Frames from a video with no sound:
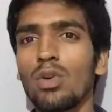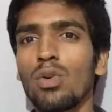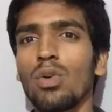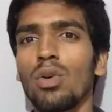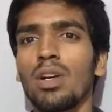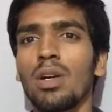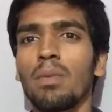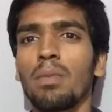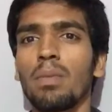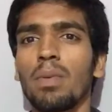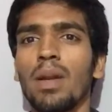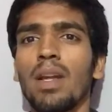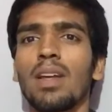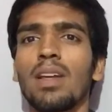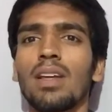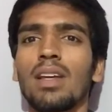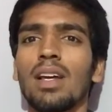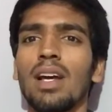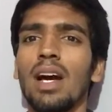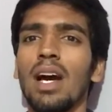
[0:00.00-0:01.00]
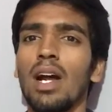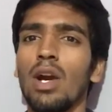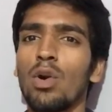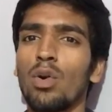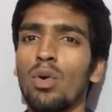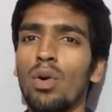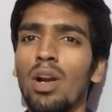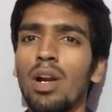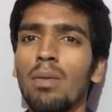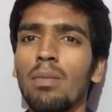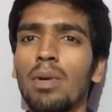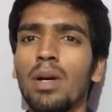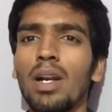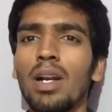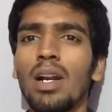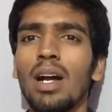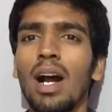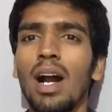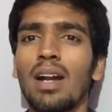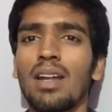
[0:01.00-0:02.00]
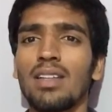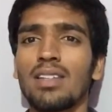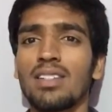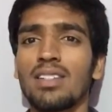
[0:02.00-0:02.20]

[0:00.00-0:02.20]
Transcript: gonna bring rollable and